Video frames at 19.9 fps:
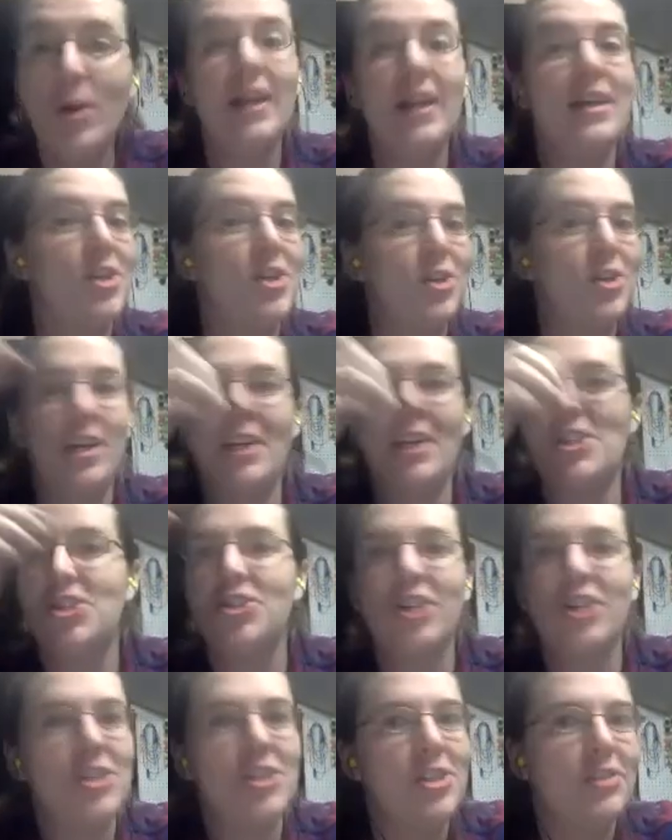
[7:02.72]
initial
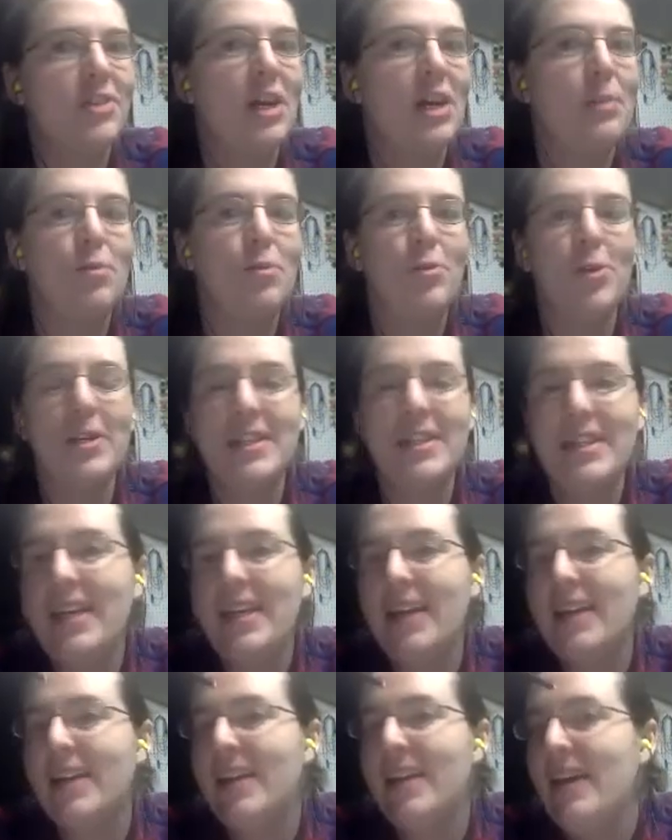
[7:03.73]
concentrations of
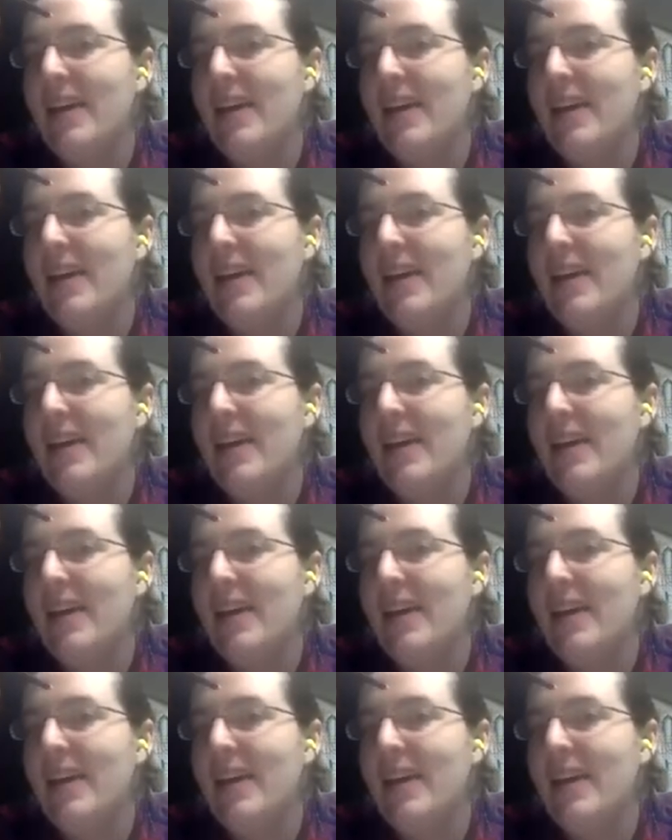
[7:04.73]
carbon-14